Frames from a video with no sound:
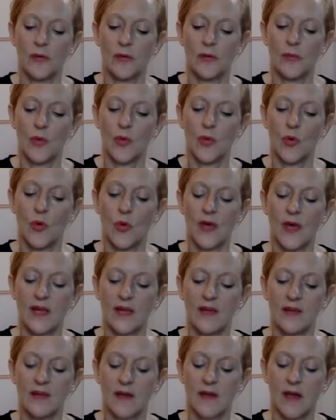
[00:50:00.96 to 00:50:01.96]
boring
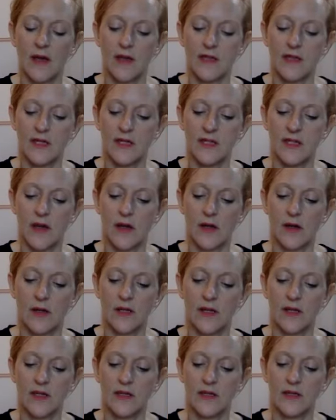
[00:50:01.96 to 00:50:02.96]
into utter
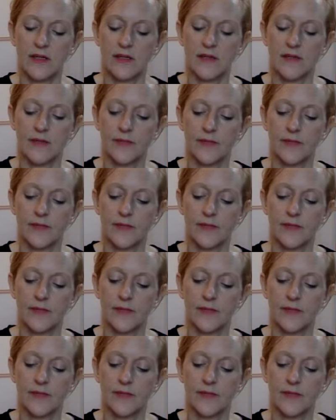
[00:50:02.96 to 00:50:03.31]
darkness.